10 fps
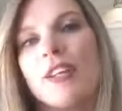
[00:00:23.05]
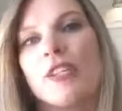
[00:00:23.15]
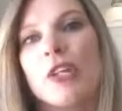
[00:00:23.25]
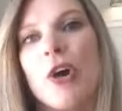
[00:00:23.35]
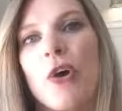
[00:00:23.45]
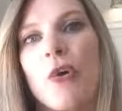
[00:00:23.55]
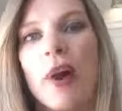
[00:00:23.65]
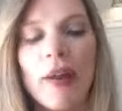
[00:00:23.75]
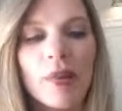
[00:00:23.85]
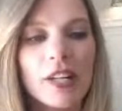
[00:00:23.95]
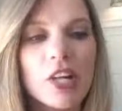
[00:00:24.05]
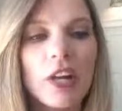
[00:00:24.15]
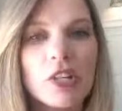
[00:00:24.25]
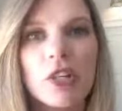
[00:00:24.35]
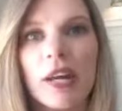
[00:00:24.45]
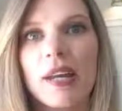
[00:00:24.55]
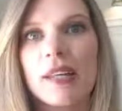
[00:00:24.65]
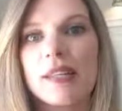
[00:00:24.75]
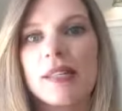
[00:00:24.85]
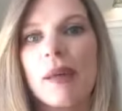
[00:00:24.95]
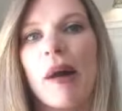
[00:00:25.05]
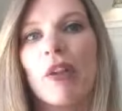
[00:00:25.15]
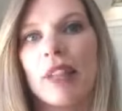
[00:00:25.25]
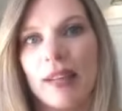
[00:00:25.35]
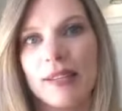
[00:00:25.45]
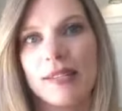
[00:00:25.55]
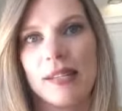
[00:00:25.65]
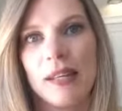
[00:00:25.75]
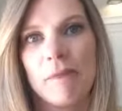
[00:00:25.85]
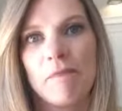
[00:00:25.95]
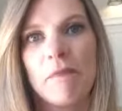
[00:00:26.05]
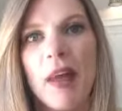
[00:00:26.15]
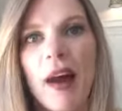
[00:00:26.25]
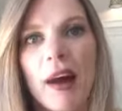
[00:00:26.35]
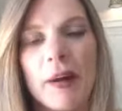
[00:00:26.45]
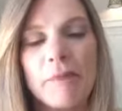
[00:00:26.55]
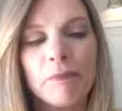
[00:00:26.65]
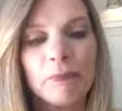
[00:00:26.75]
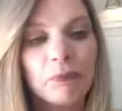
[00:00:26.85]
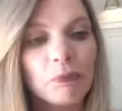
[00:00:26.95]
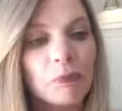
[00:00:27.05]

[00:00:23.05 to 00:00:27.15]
So I want to talk to you guys about legacy. I